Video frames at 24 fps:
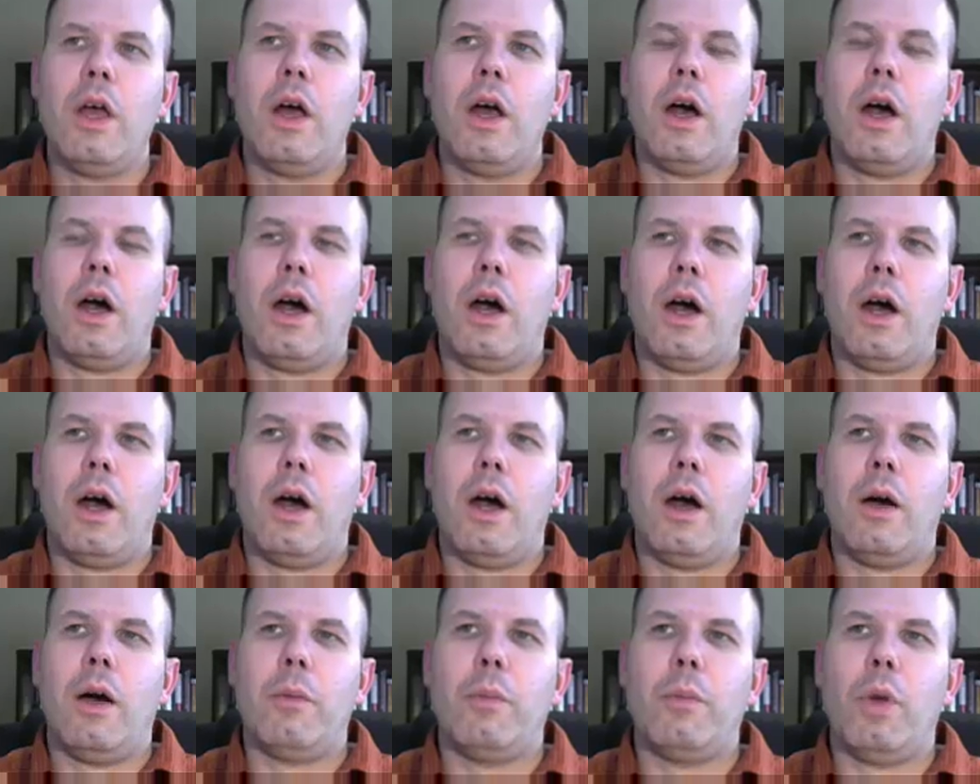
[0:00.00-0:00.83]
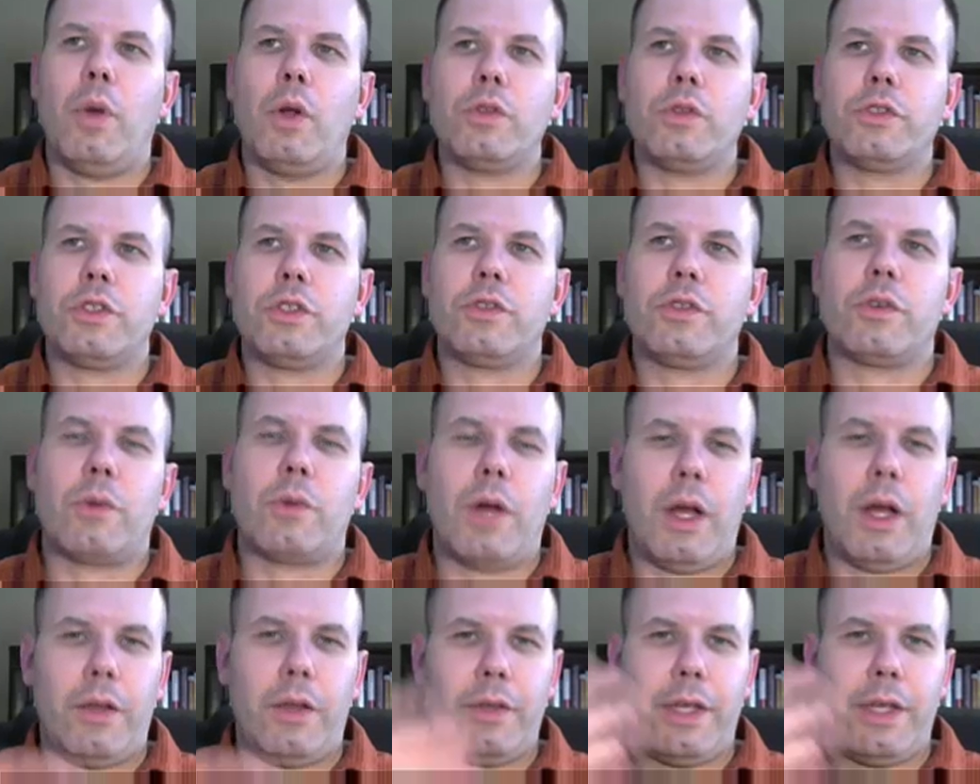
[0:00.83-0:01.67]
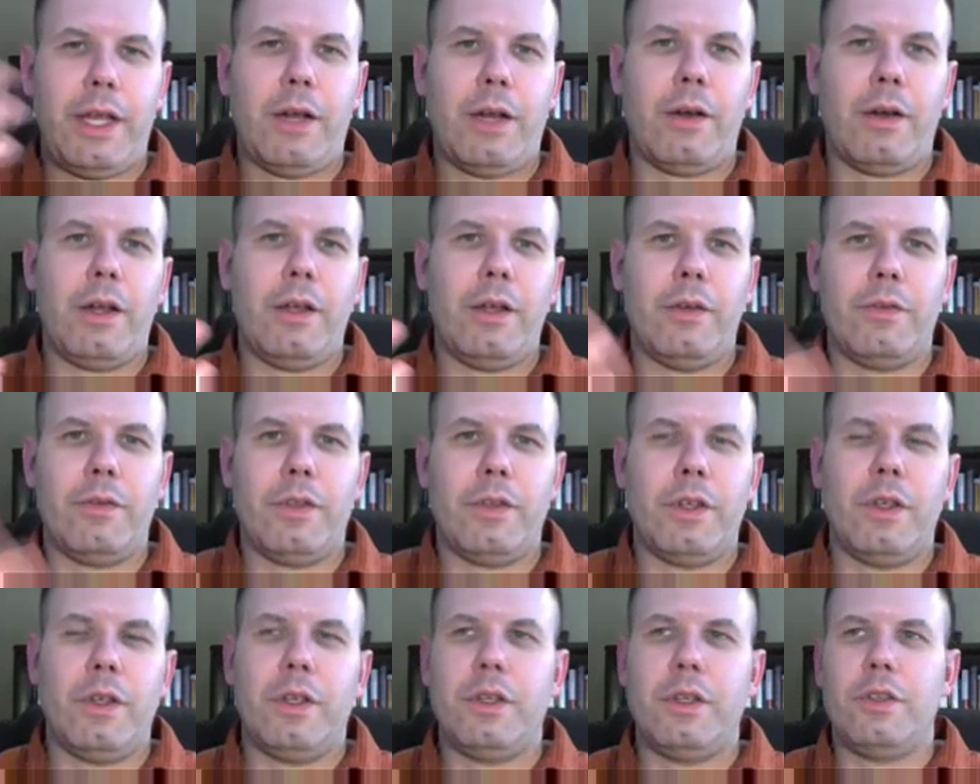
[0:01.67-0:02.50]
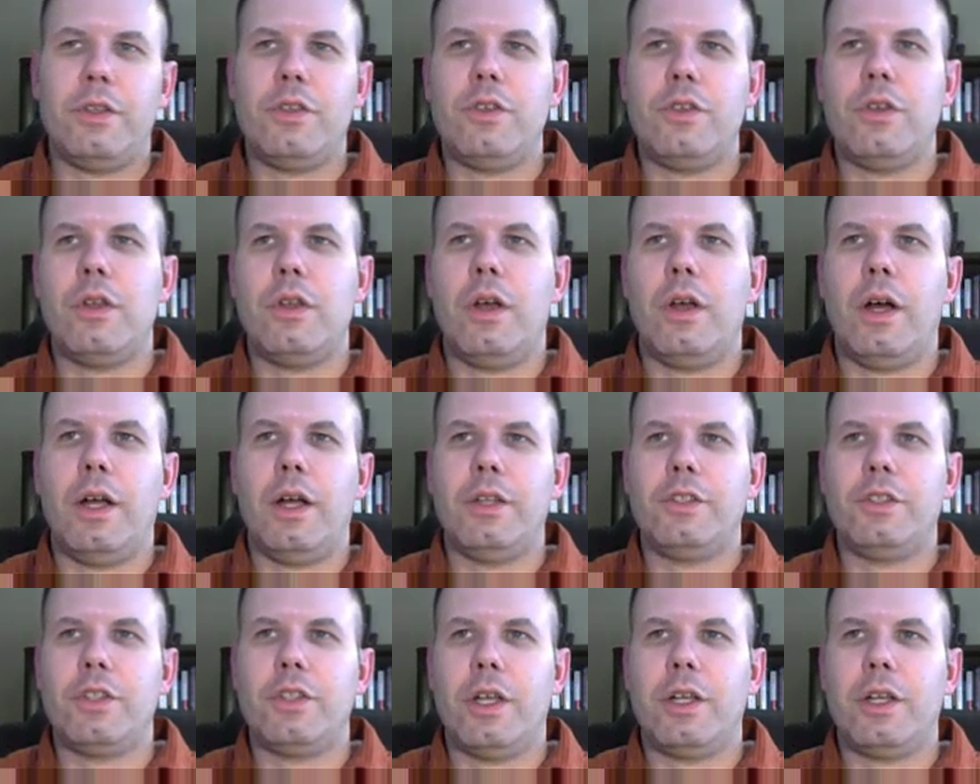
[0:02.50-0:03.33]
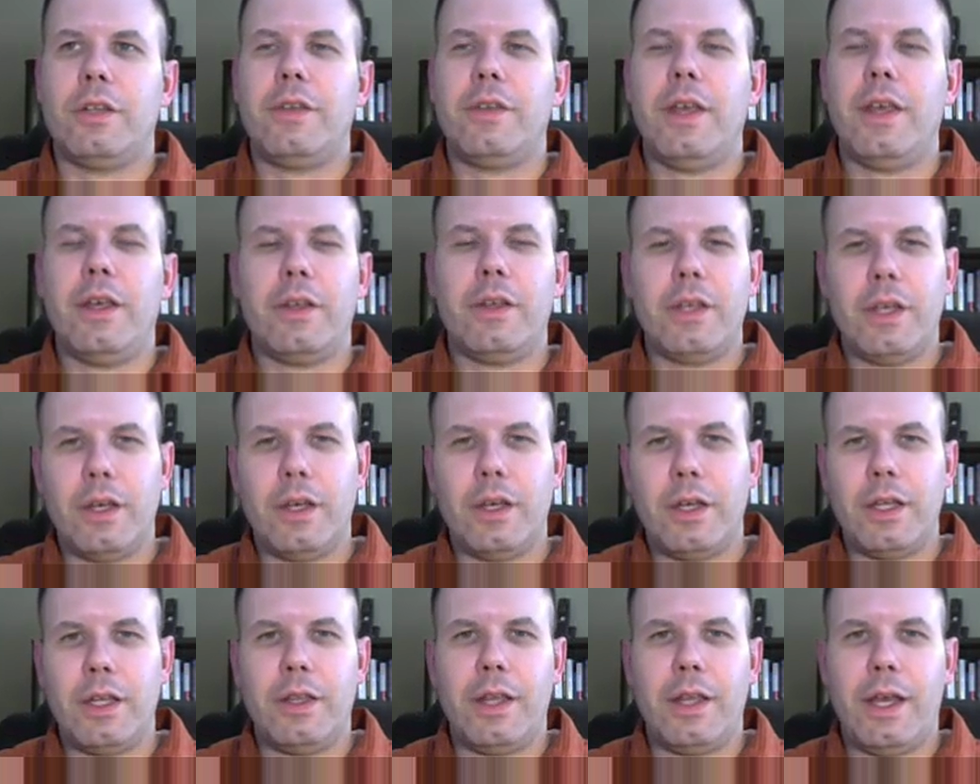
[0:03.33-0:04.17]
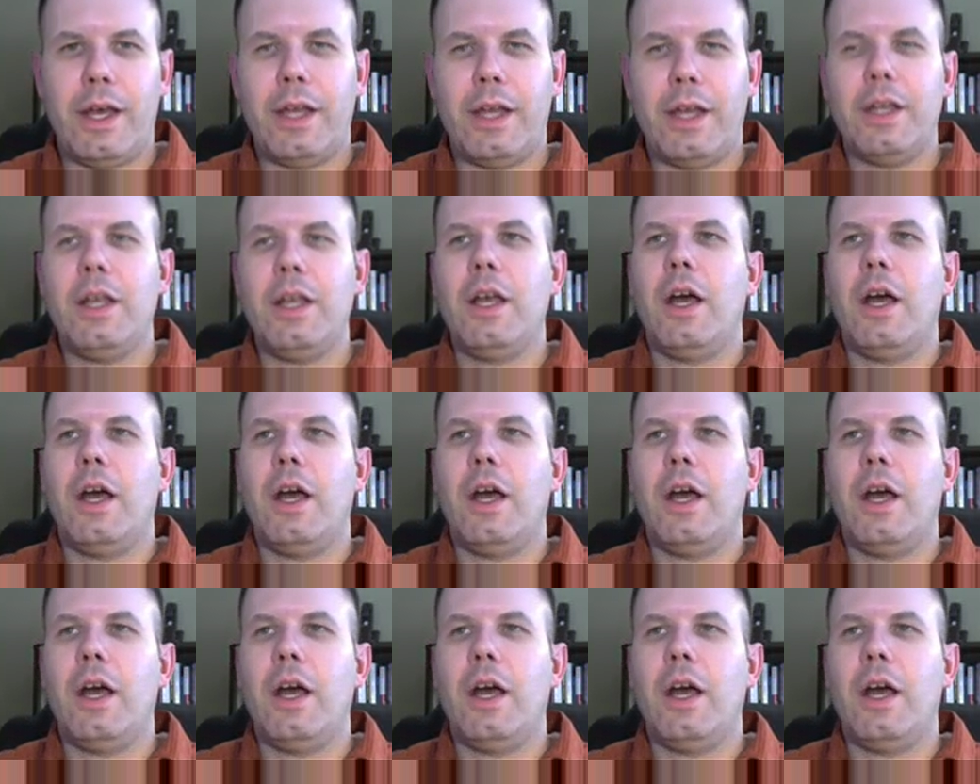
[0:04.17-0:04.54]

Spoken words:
bulges around the area of the genitalia and that